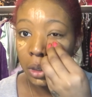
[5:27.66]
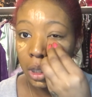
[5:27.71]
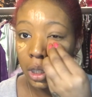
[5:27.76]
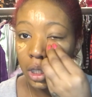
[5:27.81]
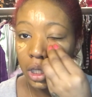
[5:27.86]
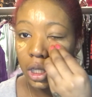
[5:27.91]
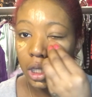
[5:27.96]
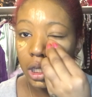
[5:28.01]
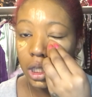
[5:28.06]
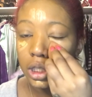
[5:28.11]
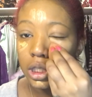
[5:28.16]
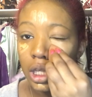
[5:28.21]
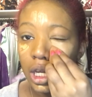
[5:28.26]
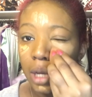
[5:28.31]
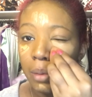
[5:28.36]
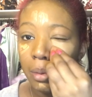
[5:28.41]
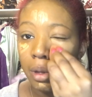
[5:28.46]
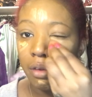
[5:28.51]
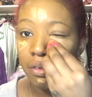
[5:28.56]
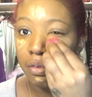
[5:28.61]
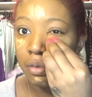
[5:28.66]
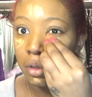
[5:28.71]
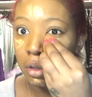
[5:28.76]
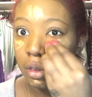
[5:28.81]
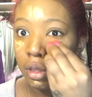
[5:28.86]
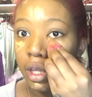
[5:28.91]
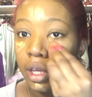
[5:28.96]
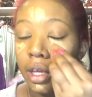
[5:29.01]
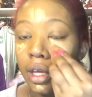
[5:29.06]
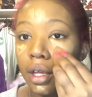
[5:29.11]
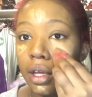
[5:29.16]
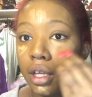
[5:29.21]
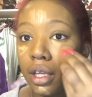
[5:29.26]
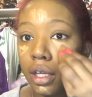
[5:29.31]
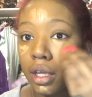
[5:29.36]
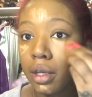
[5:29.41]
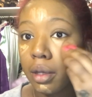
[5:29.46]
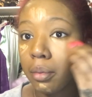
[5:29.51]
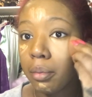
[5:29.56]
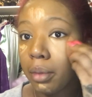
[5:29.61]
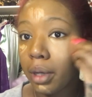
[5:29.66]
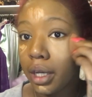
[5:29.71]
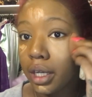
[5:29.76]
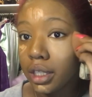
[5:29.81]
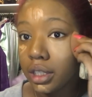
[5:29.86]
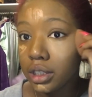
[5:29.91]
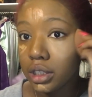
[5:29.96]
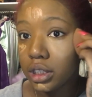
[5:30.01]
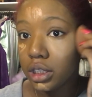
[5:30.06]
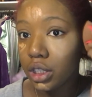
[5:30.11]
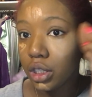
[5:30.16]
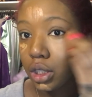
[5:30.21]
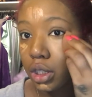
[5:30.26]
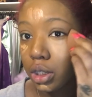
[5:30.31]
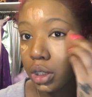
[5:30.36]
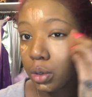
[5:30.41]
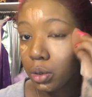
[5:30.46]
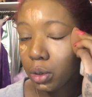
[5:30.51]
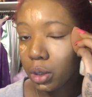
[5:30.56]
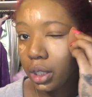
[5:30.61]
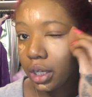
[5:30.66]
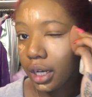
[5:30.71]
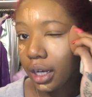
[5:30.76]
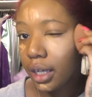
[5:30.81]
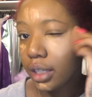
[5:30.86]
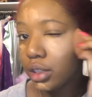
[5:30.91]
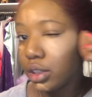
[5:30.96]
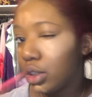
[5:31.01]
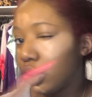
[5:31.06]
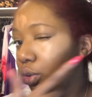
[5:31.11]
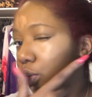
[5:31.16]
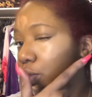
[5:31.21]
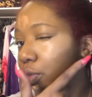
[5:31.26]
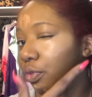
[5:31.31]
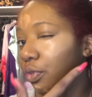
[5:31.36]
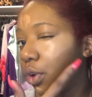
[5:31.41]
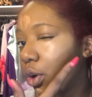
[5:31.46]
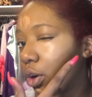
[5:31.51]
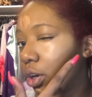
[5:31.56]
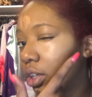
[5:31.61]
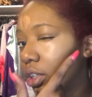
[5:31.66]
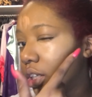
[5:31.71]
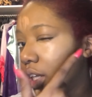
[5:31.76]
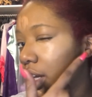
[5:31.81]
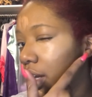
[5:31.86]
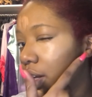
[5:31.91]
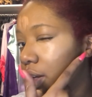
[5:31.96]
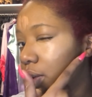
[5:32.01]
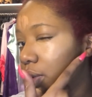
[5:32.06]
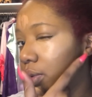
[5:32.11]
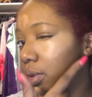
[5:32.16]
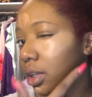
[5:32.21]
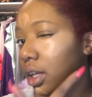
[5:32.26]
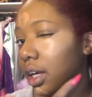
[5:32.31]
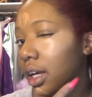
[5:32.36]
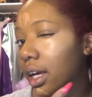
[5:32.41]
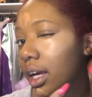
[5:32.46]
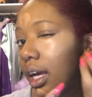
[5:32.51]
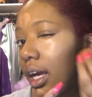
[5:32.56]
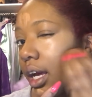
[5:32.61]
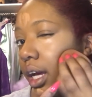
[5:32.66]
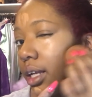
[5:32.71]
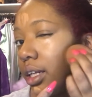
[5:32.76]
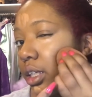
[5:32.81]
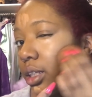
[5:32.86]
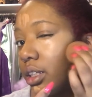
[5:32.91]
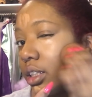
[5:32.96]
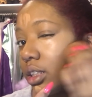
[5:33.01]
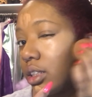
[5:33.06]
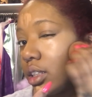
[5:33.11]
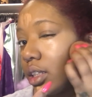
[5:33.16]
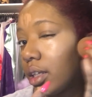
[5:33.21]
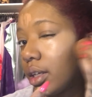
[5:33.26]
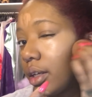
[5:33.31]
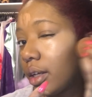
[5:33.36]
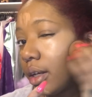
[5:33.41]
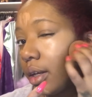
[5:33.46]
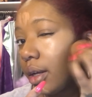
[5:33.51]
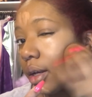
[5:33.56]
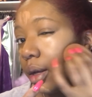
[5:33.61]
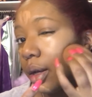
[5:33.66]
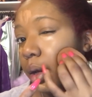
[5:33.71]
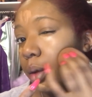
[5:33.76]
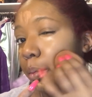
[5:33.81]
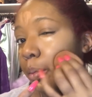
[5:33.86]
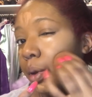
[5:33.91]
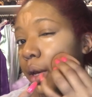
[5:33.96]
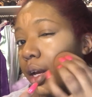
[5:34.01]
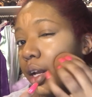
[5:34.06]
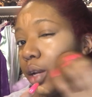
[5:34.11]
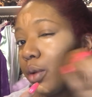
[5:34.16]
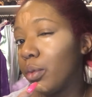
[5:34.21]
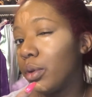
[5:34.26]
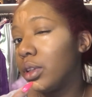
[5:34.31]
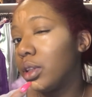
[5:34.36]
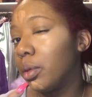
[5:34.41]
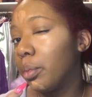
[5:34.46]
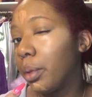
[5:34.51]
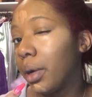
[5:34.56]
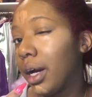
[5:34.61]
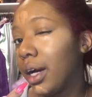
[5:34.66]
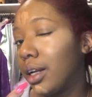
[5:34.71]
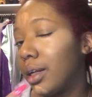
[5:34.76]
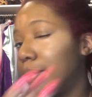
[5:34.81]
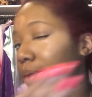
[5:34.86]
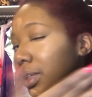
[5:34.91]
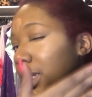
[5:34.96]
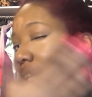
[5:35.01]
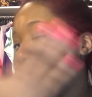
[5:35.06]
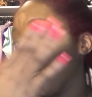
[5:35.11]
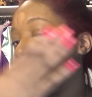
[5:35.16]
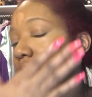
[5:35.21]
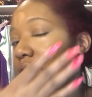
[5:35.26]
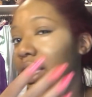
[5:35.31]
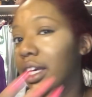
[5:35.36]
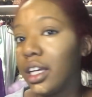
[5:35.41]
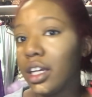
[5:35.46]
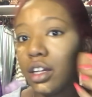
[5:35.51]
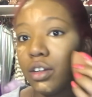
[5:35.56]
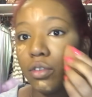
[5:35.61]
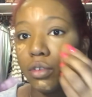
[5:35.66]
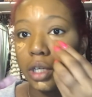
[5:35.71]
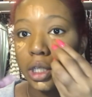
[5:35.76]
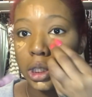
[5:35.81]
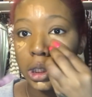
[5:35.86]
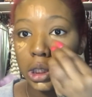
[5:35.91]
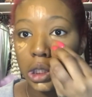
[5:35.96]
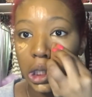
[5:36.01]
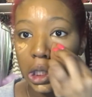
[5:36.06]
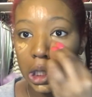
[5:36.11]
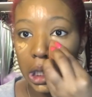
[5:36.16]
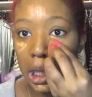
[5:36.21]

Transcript: And anytime I feel like my concealer got too far down, I just pat it with the bottom to kind of like erase the